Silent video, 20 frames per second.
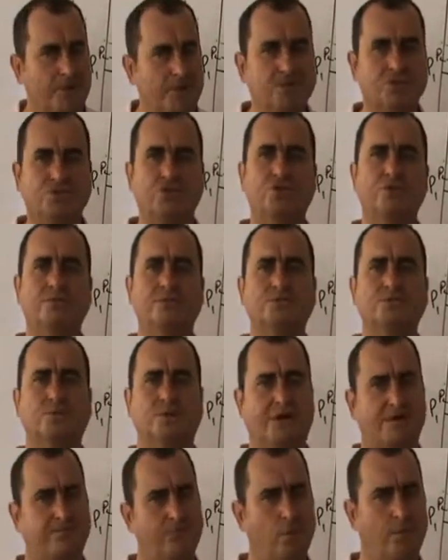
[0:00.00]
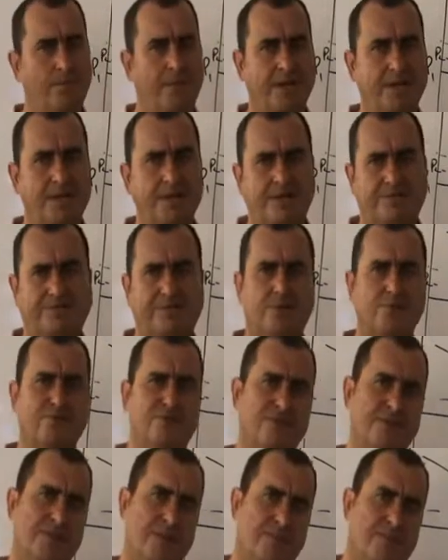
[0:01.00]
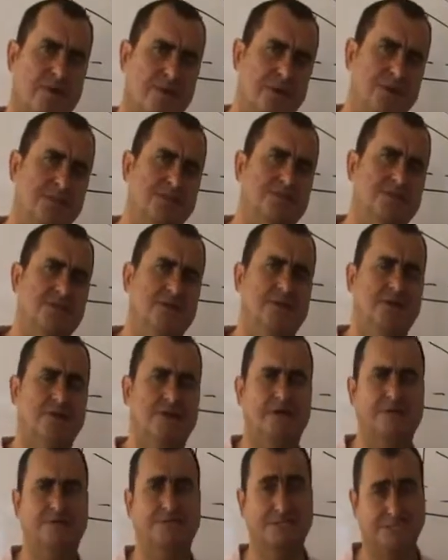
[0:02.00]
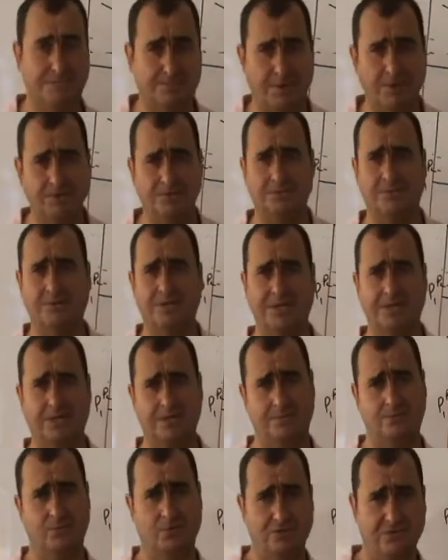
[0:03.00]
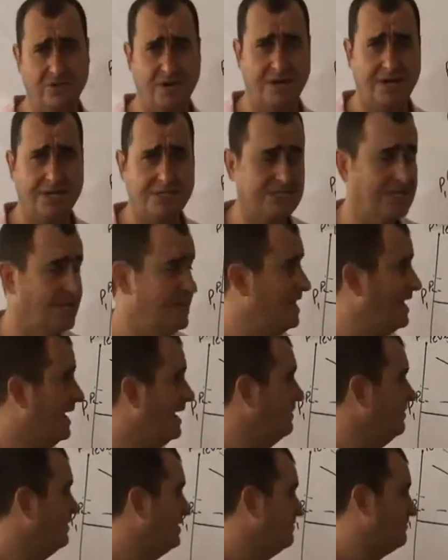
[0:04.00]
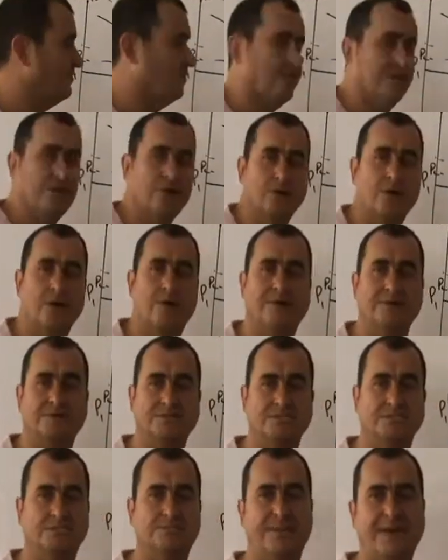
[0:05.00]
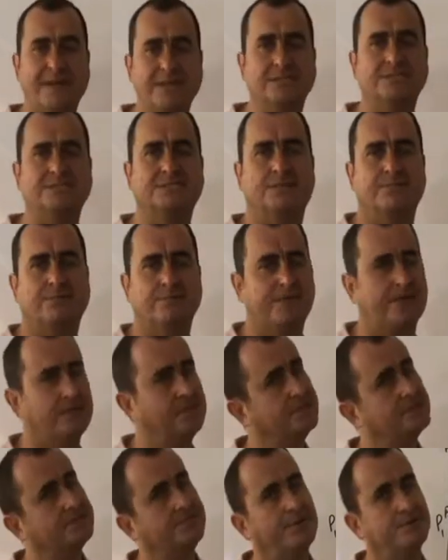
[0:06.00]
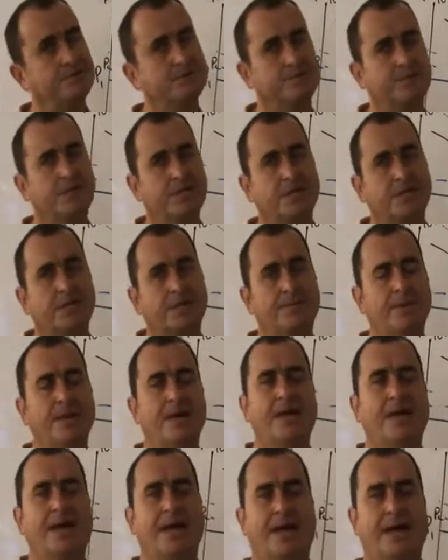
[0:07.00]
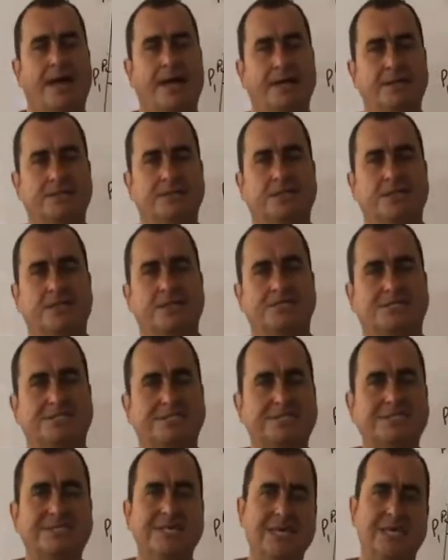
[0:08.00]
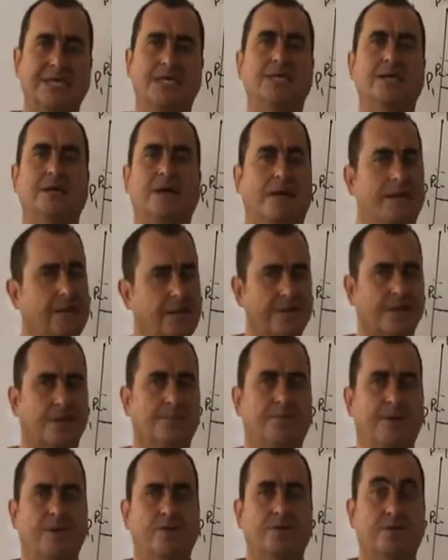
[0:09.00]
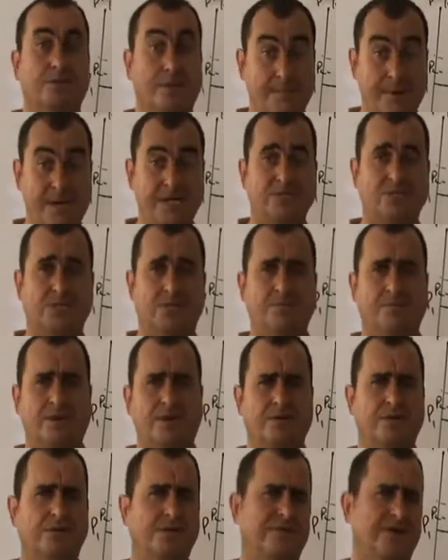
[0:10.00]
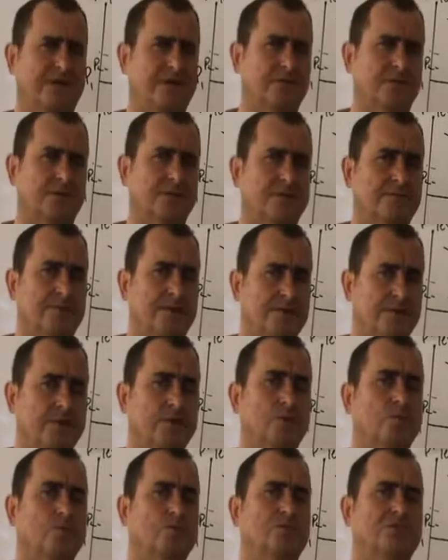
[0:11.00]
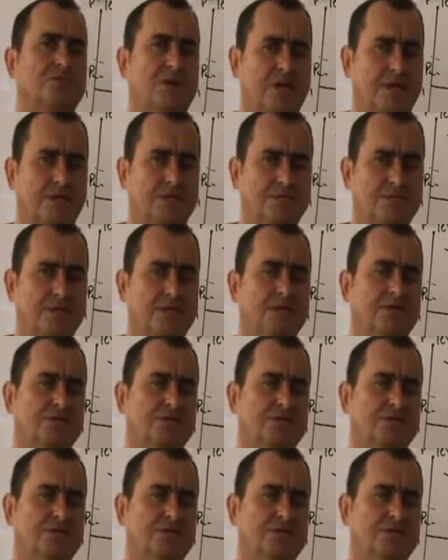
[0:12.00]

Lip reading: consumers would have more money left over in their pockets, disposable income would rise, and therefore they could go out and spend some of that disposable income, and C, another component, the major component of aggregate demand, would rise.